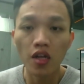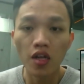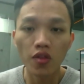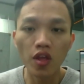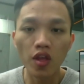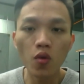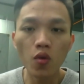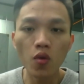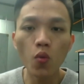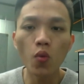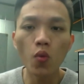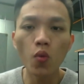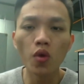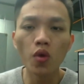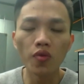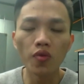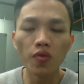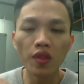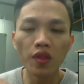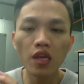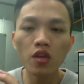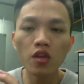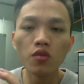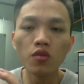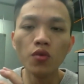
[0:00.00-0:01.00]
they
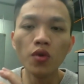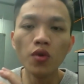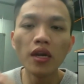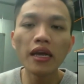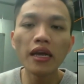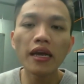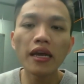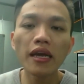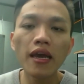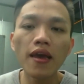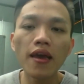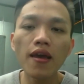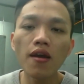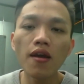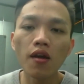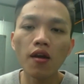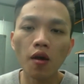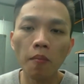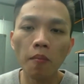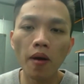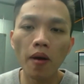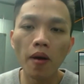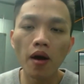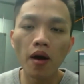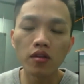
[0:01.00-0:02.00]
really care
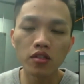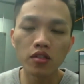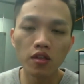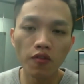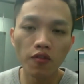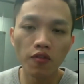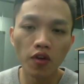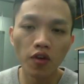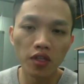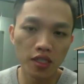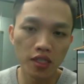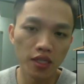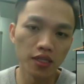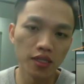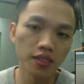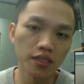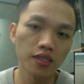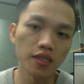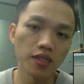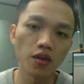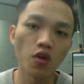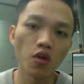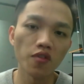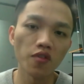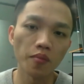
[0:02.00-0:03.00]
about the
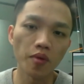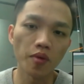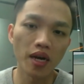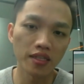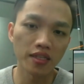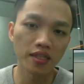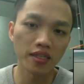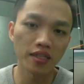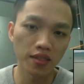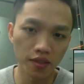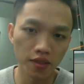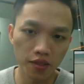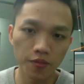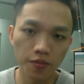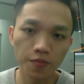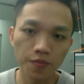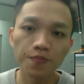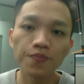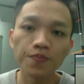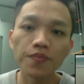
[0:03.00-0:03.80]
volatility of the prices.